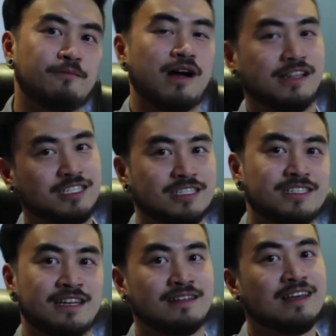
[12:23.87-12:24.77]
polishes
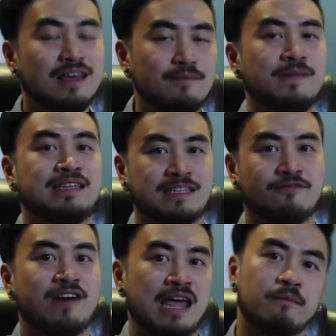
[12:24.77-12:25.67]
it, makes it
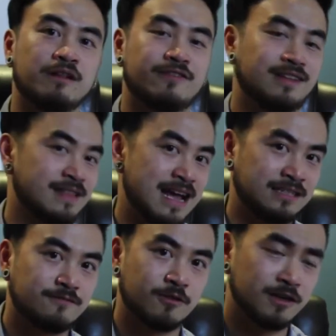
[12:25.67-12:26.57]
viable for the
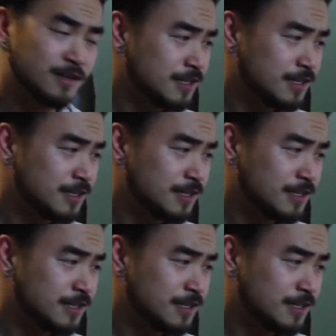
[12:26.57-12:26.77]
dance floor.